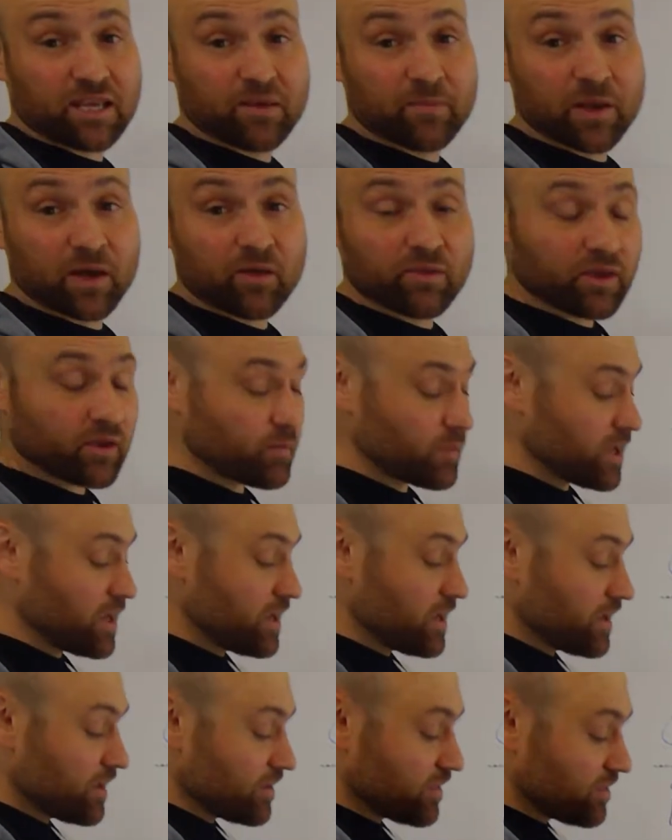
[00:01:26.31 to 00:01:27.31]
email them,
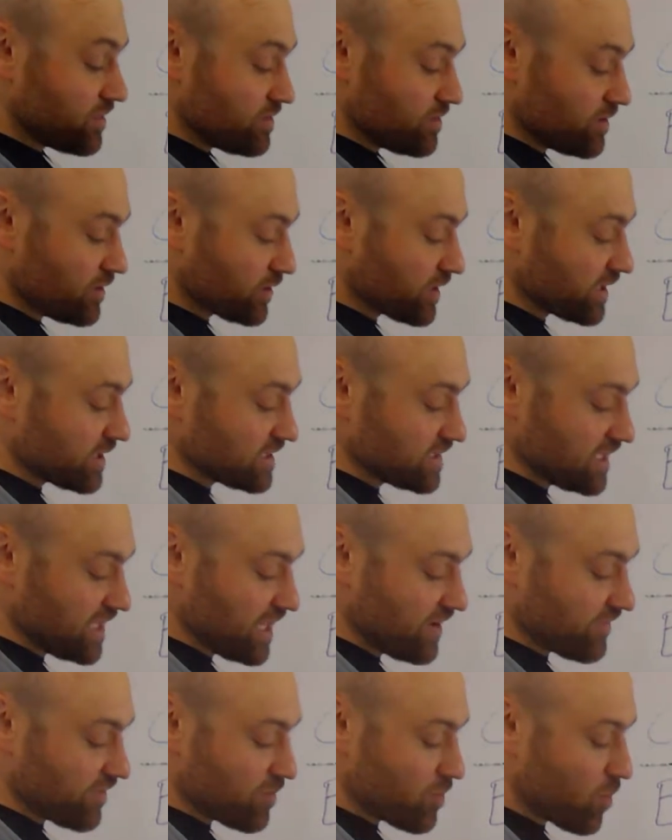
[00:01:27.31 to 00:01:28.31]
you're going to see
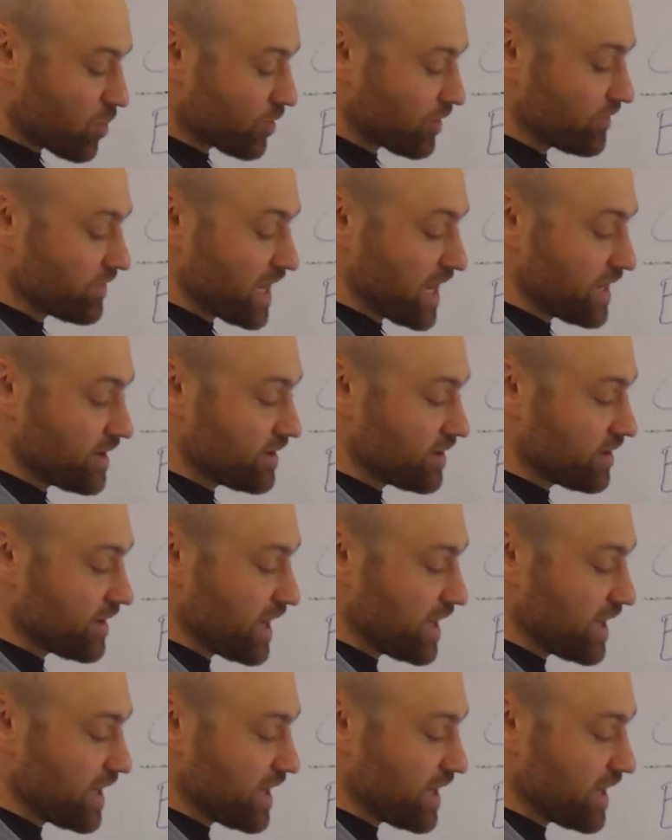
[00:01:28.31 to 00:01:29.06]
even more of that.